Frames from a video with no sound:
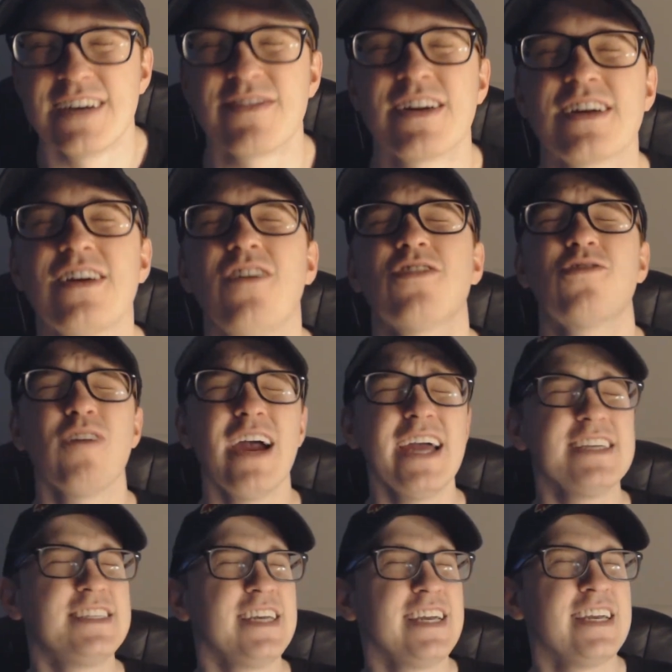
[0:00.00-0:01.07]
I'm gonna go
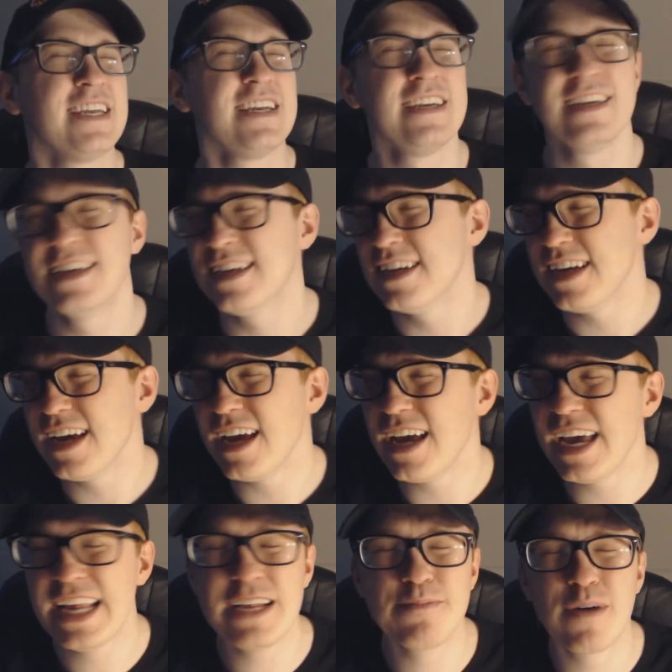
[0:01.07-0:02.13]
crazy!
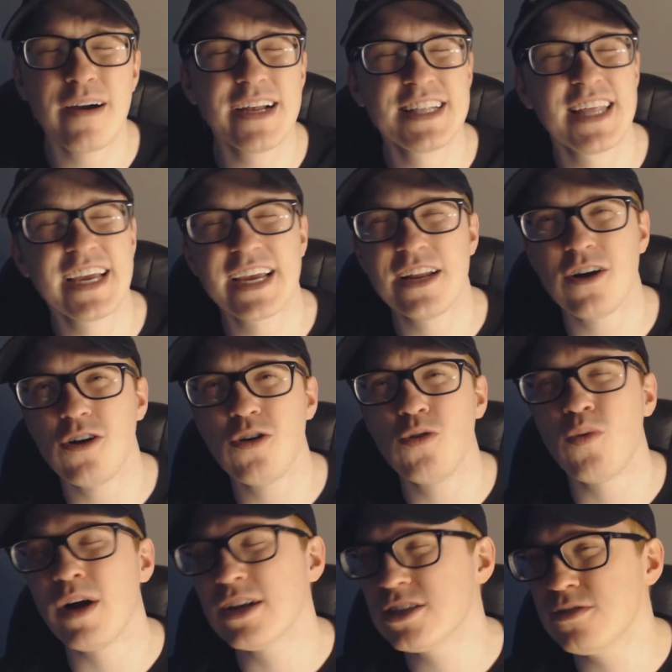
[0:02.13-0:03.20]
And you're probably thinking,
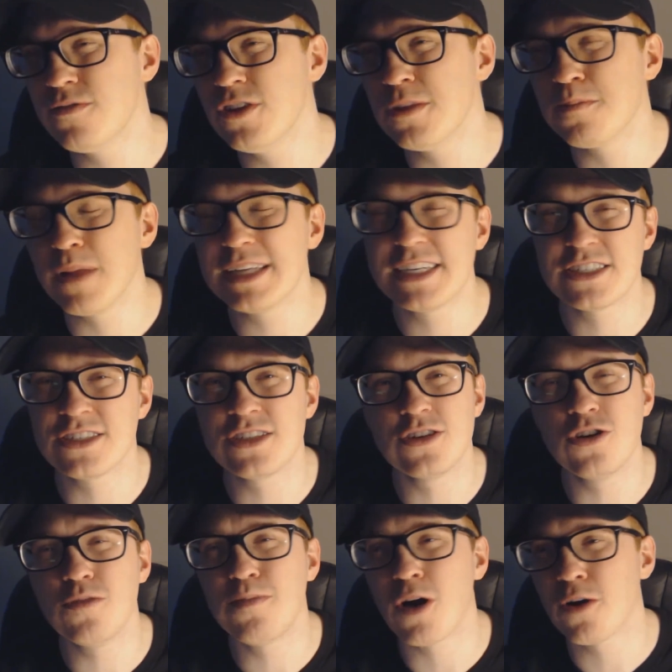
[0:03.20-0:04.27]
oh, why don't you read the PlayStation
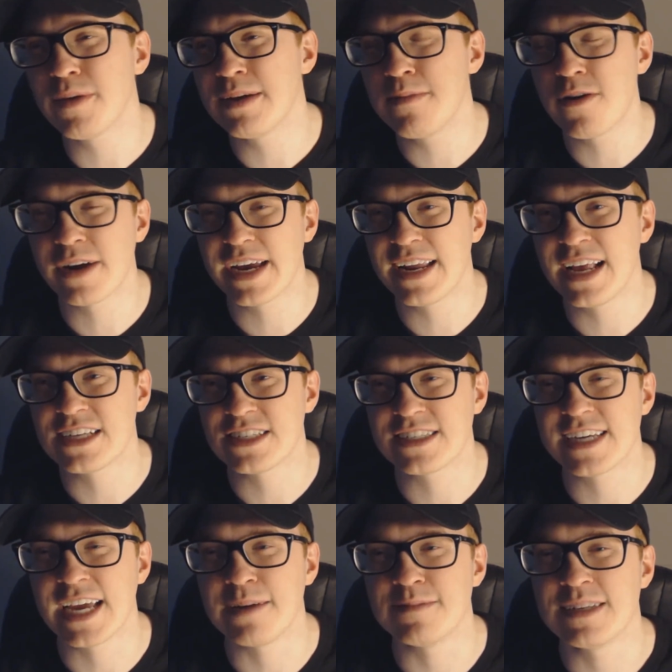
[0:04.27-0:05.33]
2 Barbie American Nasty
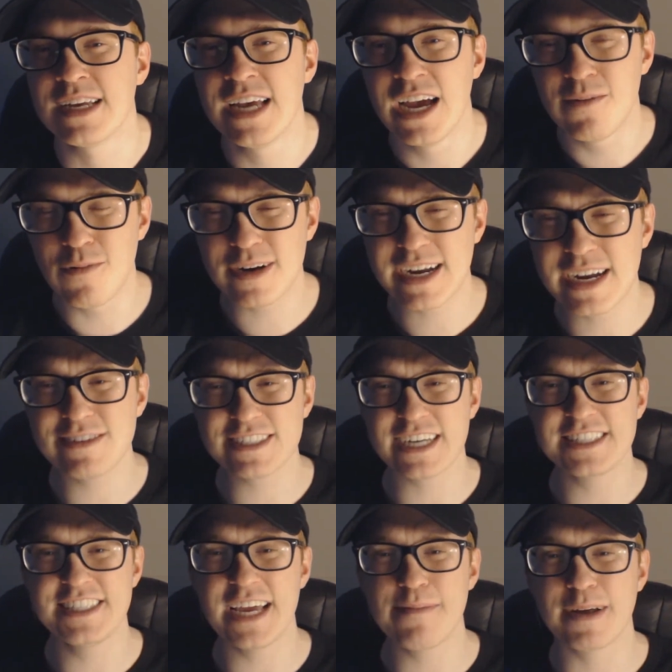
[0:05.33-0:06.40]
games? What else you
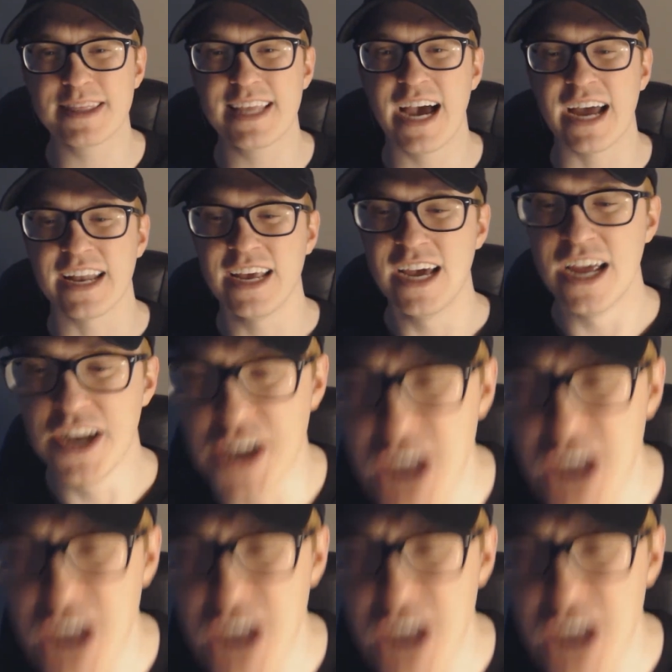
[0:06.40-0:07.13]
gotta say about that?